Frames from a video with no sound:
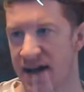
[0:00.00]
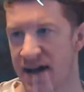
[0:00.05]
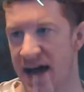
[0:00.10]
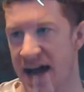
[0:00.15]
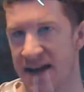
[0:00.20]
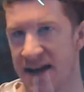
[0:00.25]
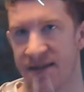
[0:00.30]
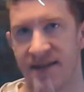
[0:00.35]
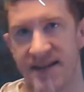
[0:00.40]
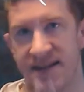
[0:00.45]

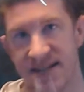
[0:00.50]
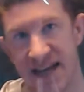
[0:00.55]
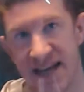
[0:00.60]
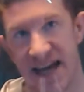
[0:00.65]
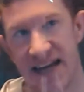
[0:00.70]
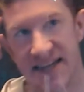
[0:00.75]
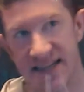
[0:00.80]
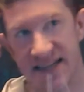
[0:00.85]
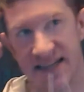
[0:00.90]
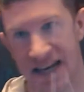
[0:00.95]
and in this
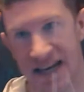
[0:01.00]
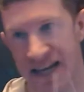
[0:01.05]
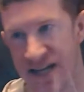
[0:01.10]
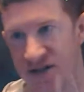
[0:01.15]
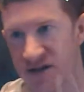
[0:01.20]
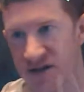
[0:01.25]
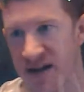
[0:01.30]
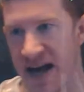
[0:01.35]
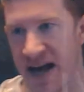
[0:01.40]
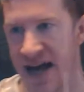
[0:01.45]
case,
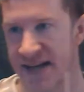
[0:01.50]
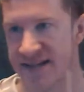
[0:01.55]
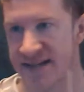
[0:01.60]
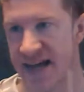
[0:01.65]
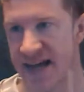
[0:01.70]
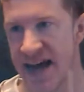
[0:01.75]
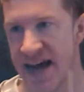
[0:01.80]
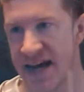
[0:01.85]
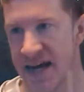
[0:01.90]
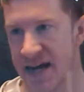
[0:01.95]
electron has
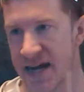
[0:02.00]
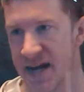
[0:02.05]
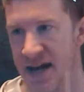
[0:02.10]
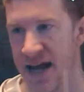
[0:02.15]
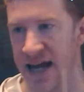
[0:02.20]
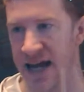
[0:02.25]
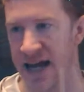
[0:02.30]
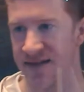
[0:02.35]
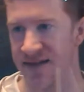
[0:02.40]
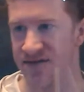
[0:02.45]
a
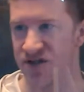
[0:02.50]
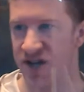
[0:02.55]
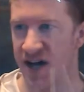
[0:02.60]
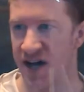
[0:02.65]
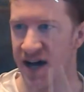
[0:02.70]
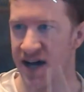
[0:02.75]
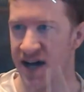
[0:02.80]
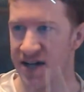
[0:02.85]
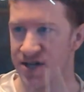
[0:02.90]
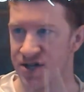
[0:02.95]
negative
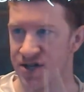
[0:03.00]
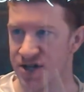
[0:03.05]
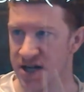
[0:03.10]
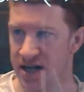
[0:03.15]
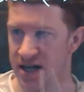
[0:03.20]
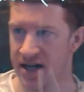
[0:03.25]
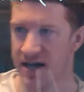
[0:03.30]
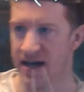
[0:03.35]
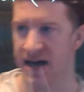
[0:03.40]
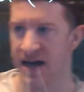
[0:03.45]
charge,
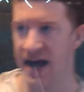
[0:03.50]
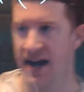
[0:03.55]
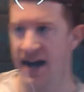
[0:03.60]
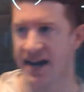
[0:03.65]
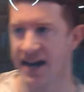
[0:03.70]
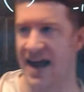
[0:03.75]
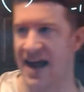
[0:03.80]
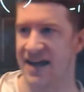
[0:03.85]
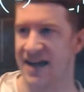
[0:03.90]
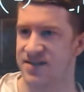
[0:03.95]
and it
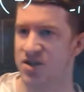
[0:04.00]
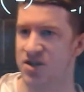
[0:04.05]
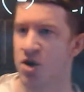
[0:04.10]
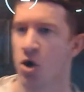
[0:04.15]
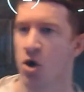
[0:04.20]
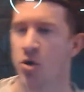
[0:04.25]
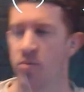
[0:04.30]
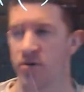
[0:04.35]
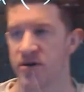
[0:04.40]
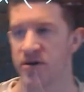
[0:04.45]
has
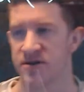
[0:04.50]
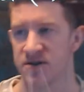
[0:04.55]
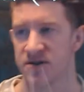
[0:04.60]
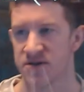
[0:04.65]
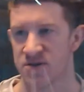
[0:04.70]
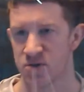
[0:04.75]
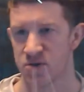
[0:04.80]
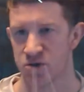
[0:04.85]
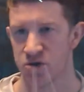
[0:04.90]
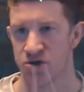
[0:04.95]
no
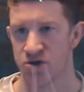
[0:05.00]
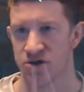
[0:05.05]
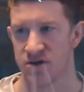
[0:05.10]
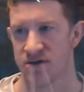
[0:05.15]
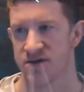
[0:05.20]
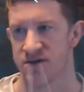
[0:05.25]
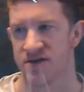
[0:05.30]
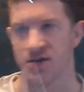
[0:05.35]
protons or neutrons.